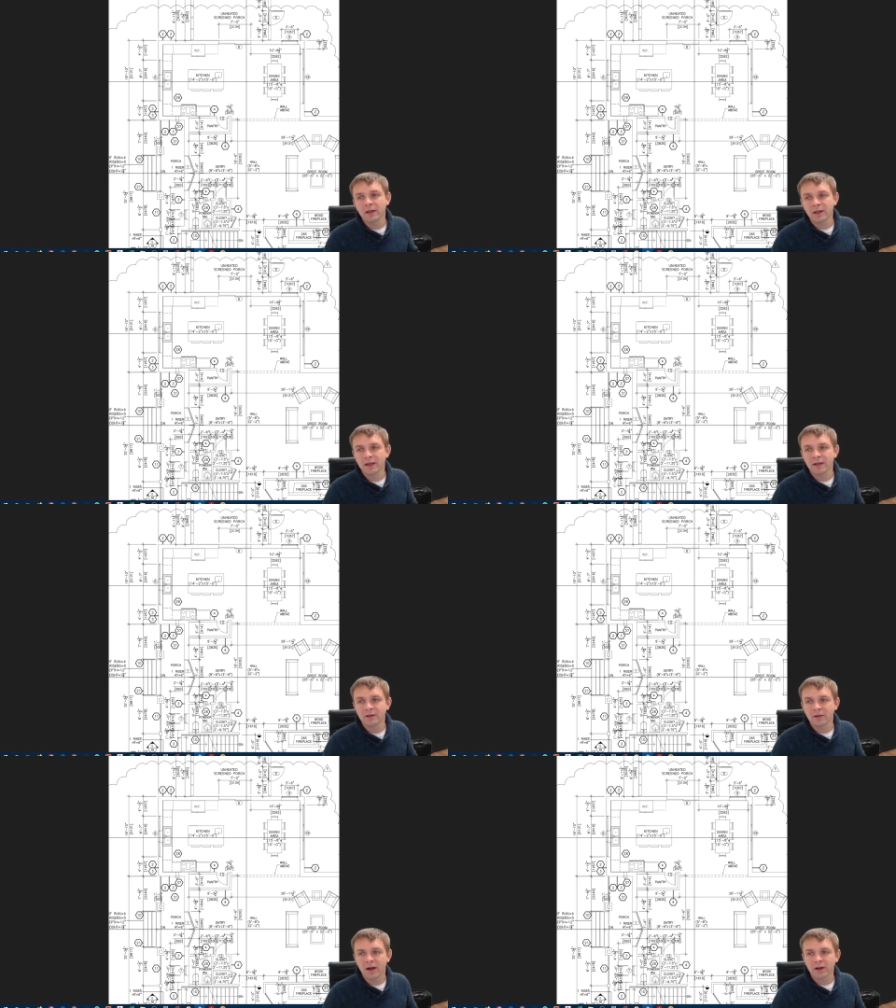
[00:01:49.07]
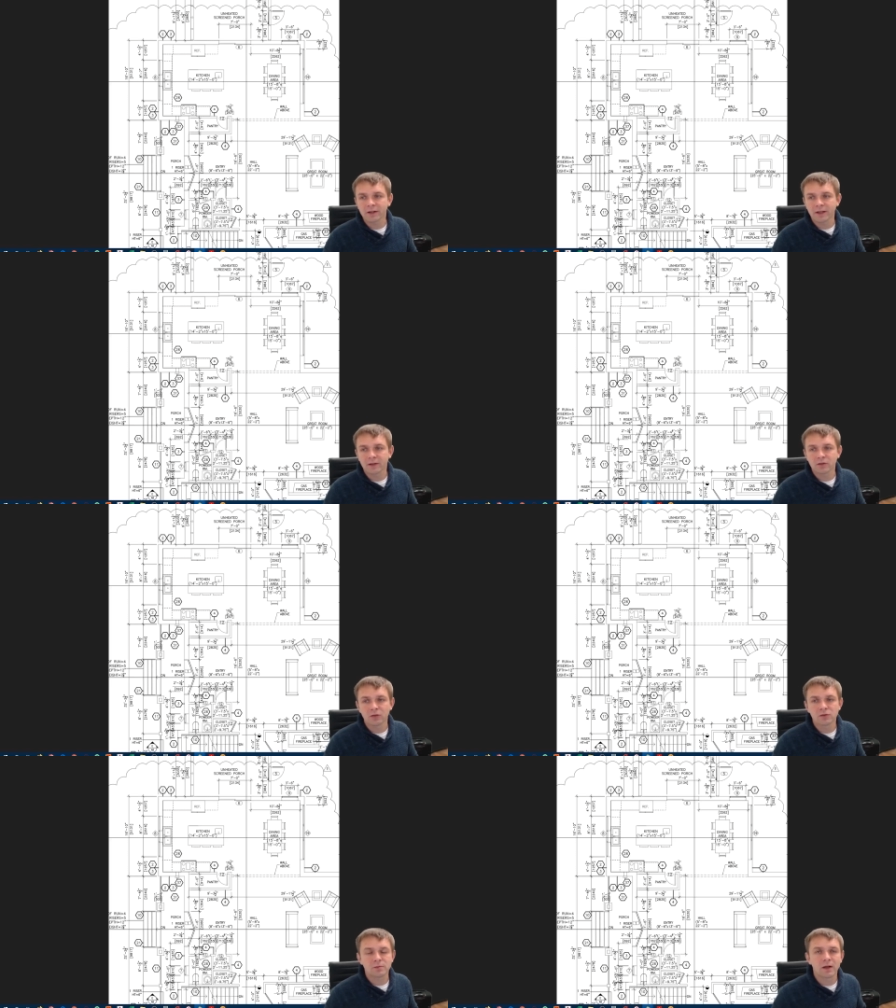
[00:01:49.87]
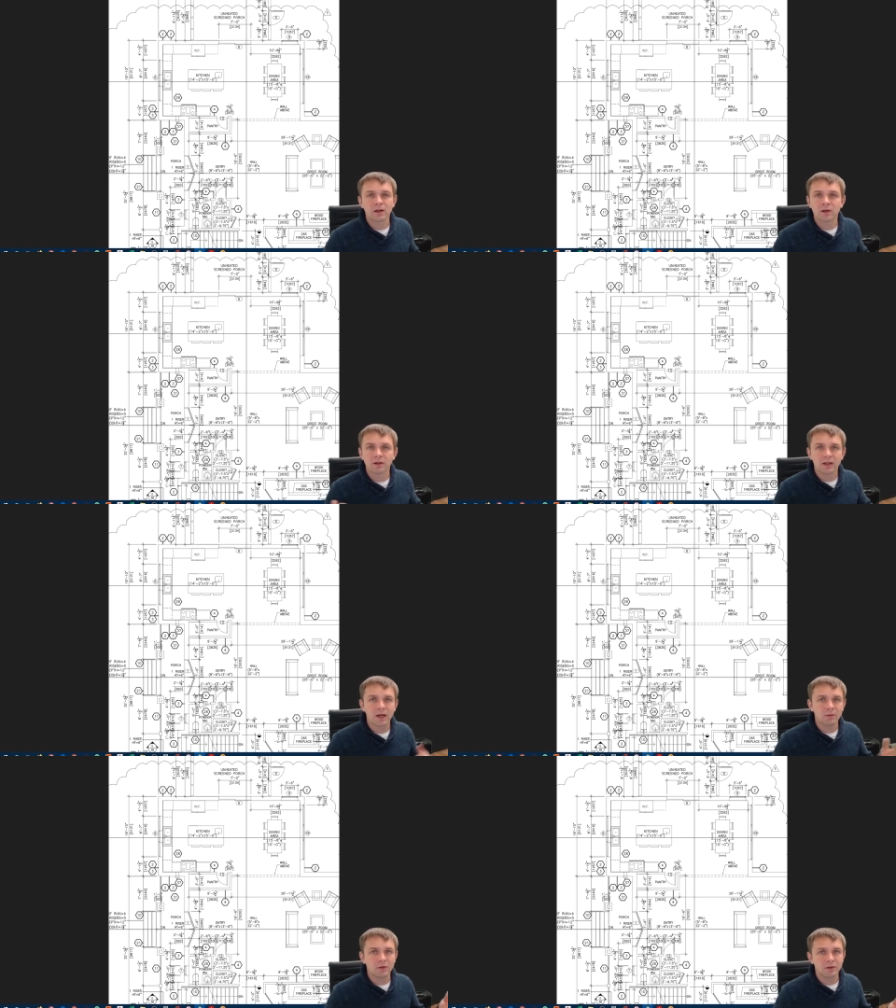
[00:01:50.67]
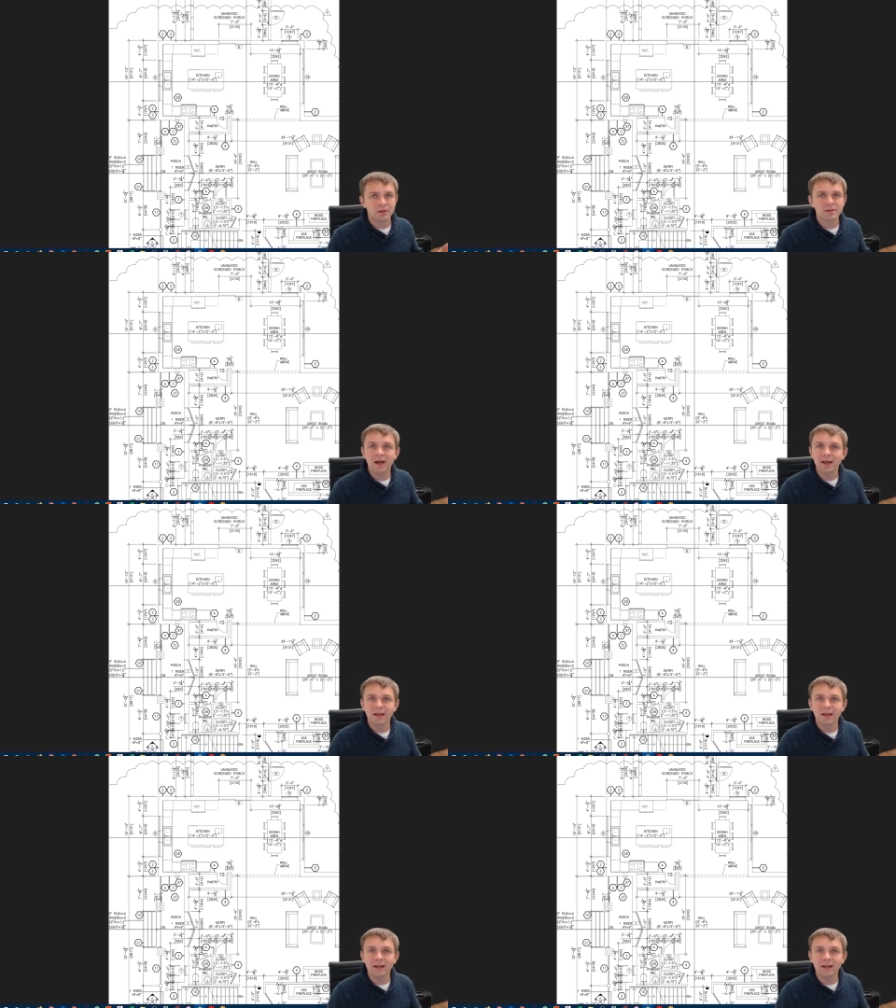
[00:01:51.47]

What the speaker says: Again, architects don't spend a lot of time on designing